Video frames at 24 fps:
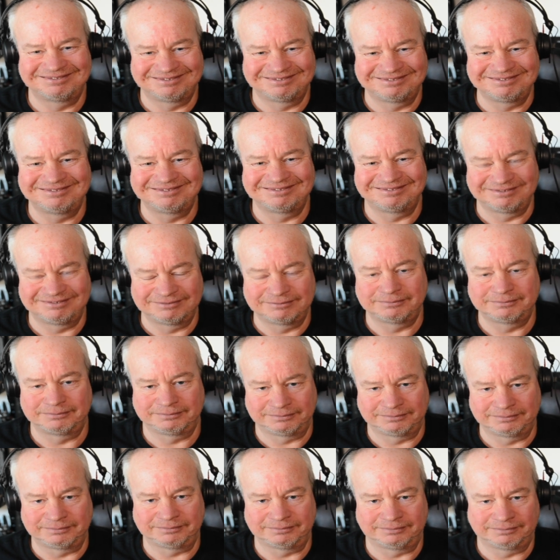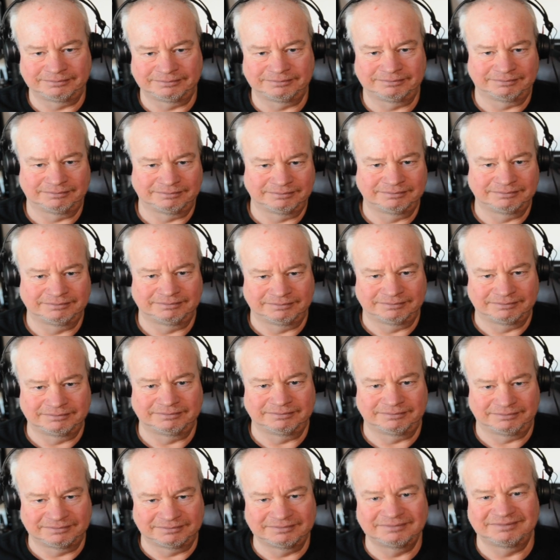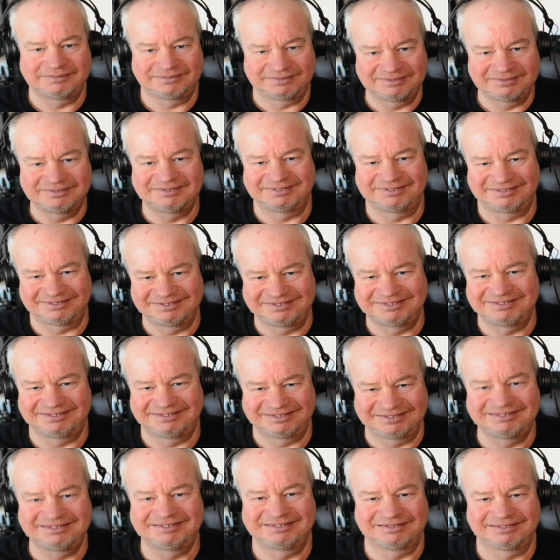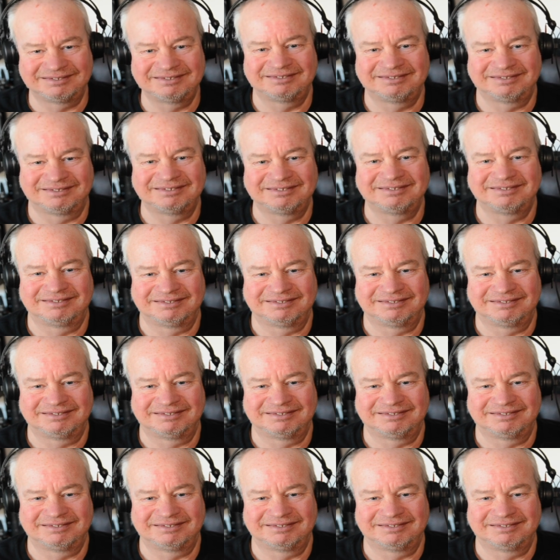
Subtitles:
No words are spoken by the person on screen.